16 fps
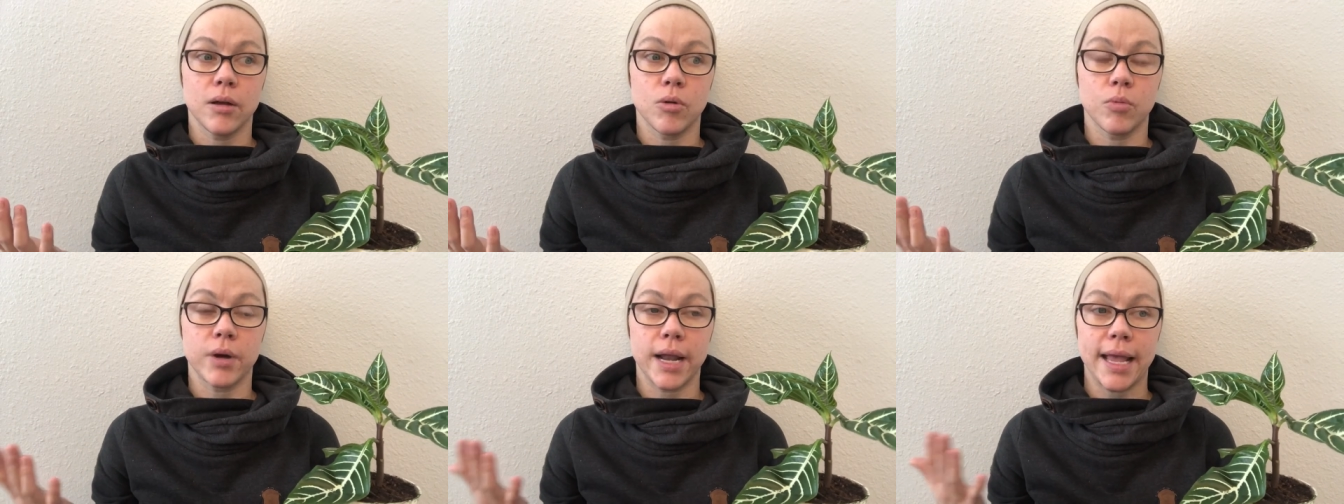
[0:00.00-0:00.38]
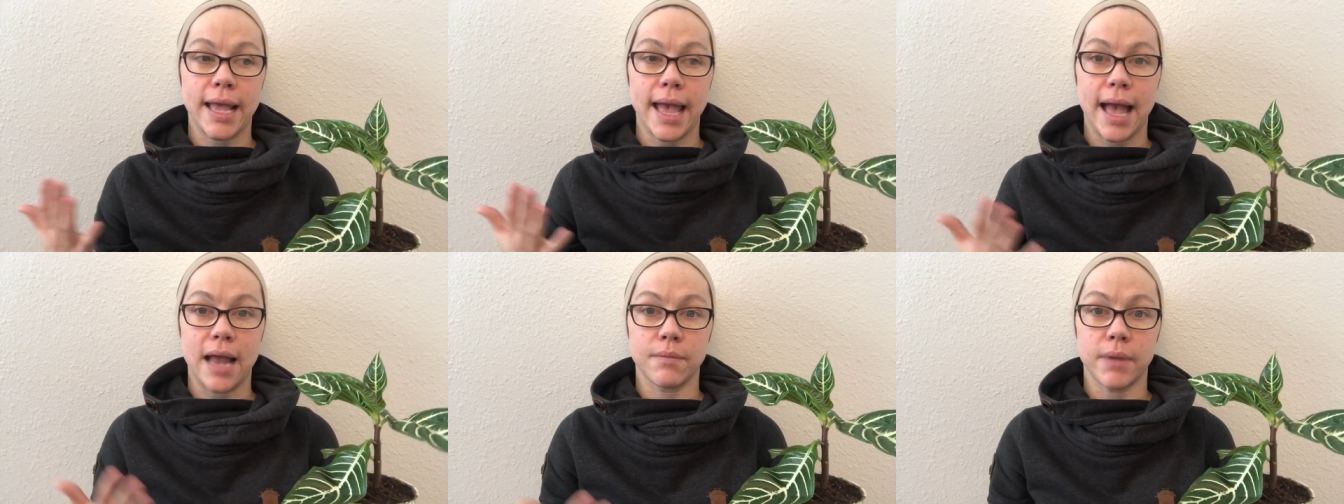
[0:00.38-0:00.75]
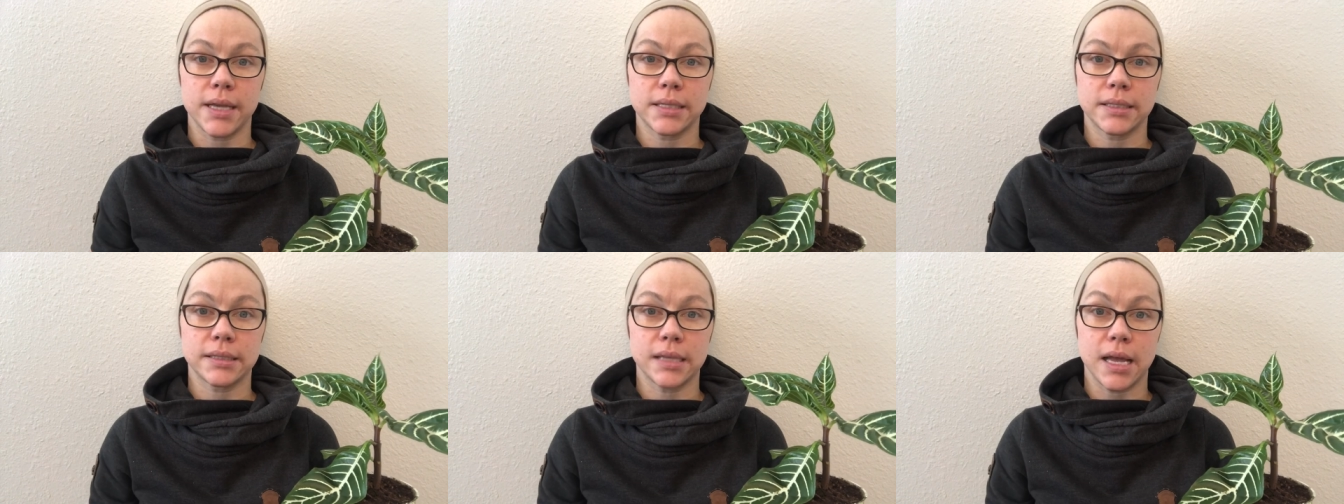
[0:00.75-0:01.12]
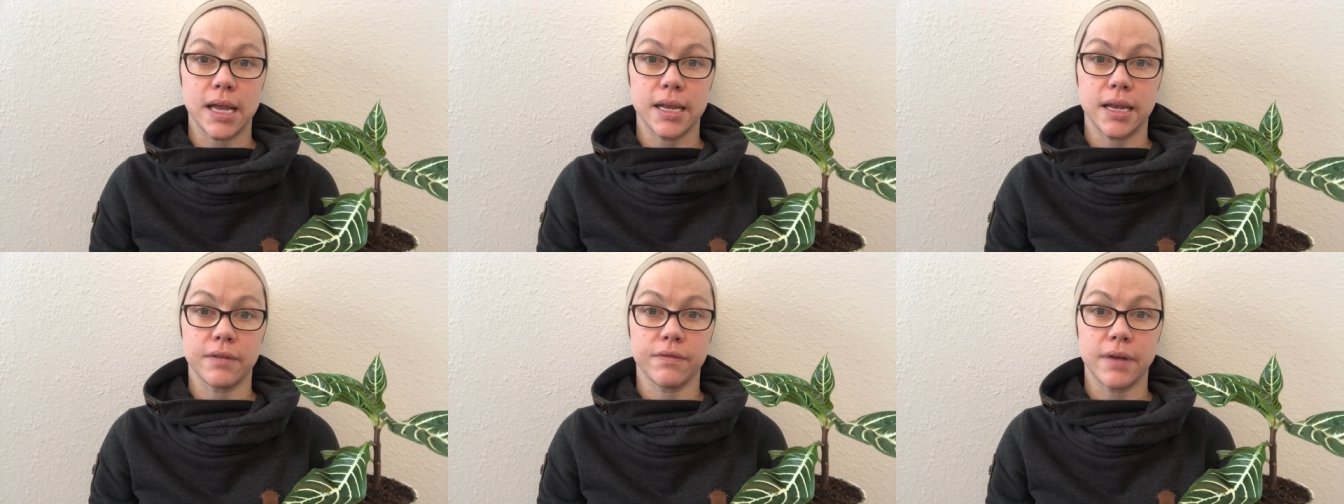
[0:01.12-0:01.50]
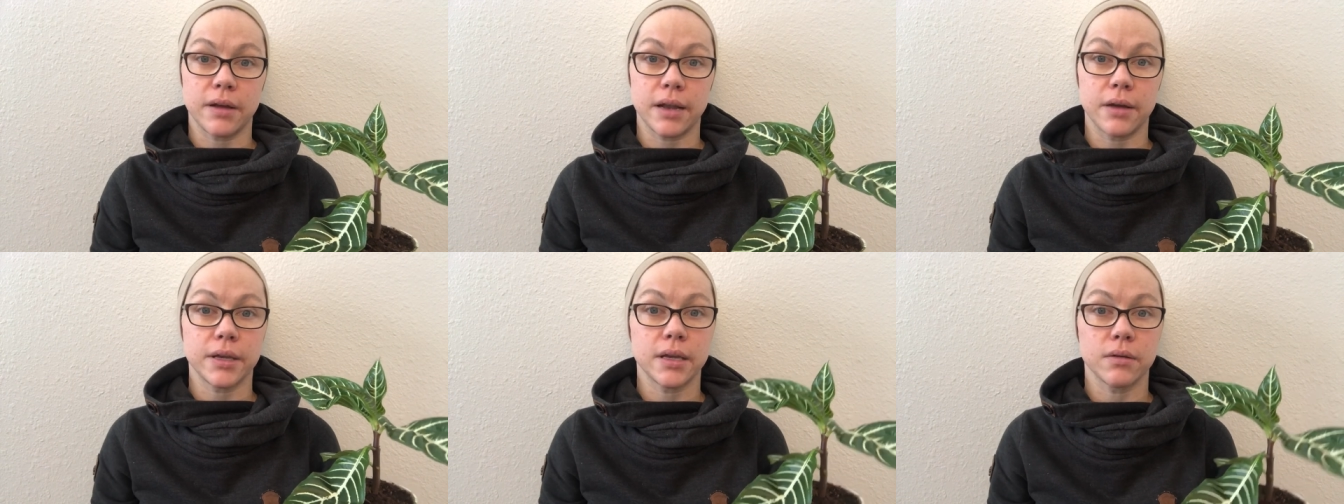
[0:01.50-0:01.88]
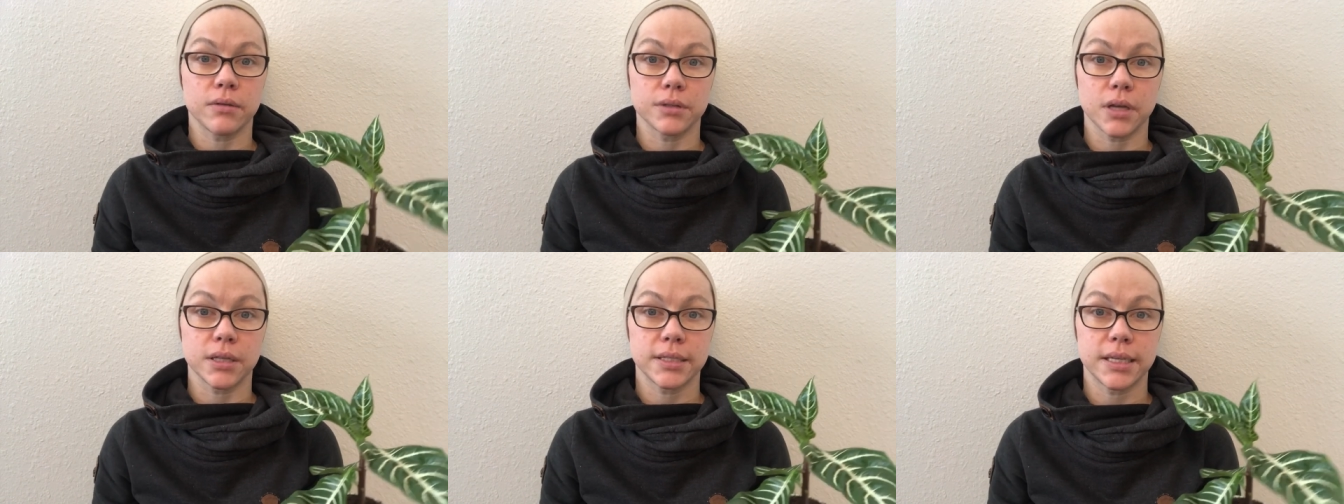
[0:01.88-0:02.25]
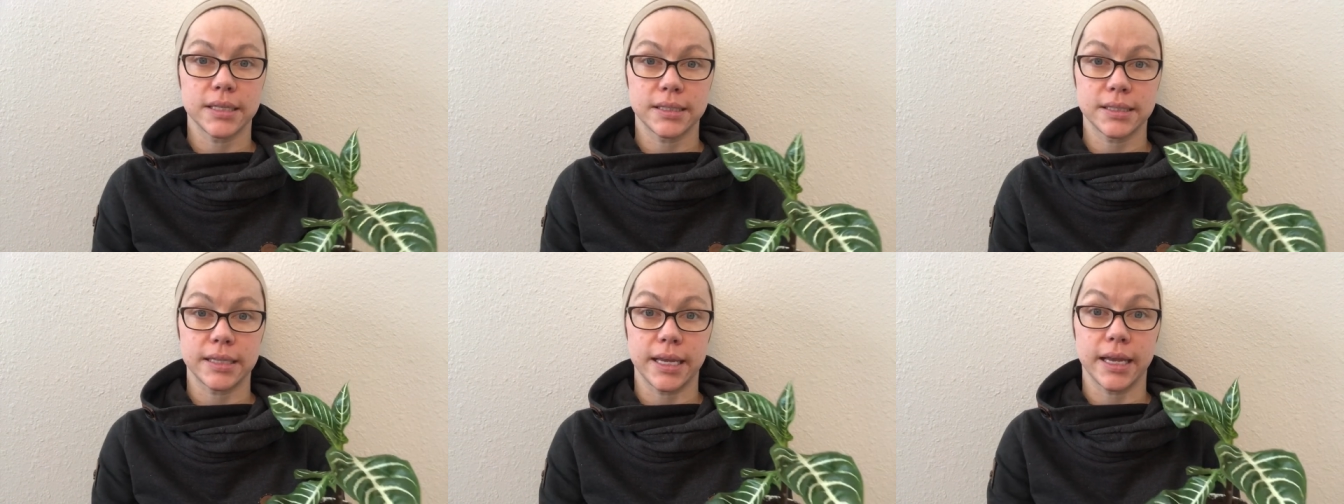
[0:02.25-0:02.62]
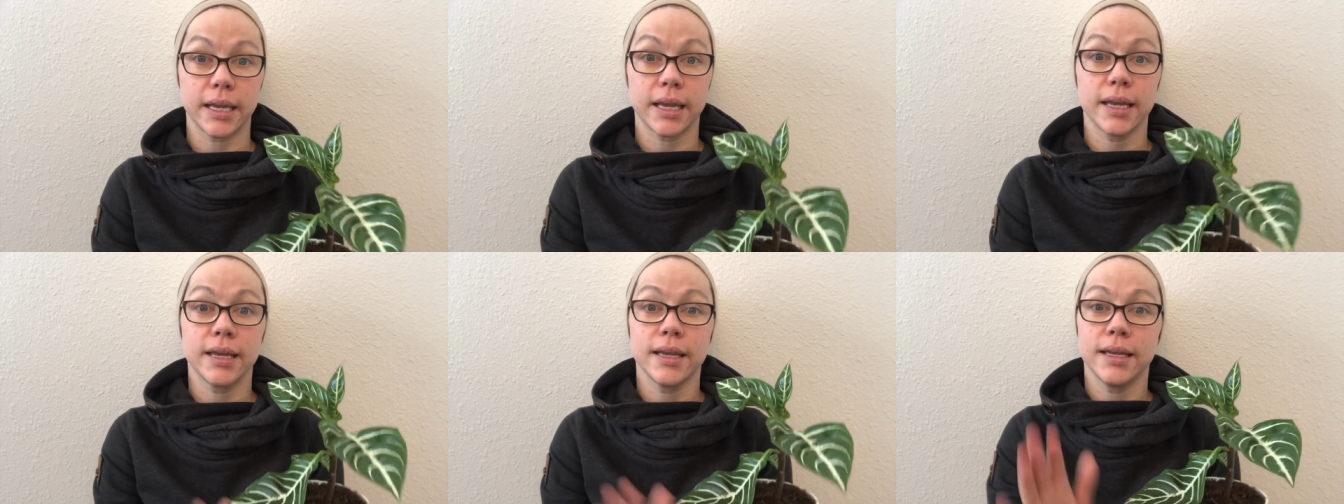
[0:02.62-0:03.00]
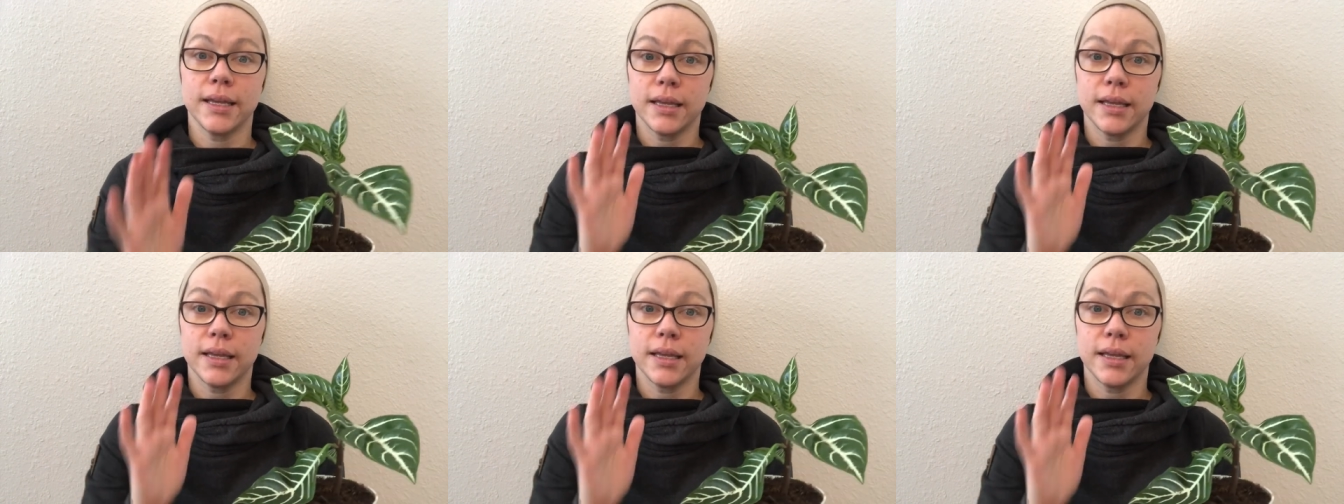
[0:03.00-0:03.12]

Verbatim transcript: When I had my son and found out he was autistic,